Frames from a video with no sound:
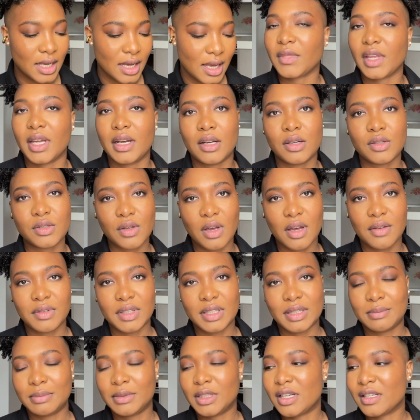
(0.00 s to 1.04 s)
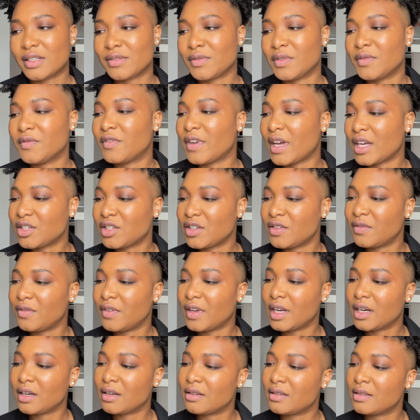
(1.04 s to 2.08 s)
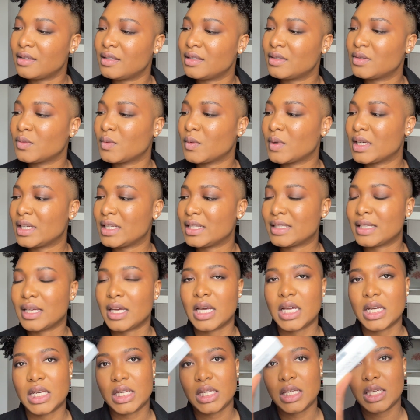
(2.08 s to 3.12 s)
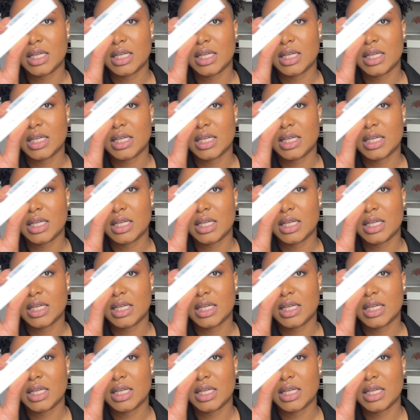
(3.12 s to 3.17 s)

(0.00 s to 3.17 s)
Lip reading: And I also have a lip gloss from Fashion Fair. This one is Honey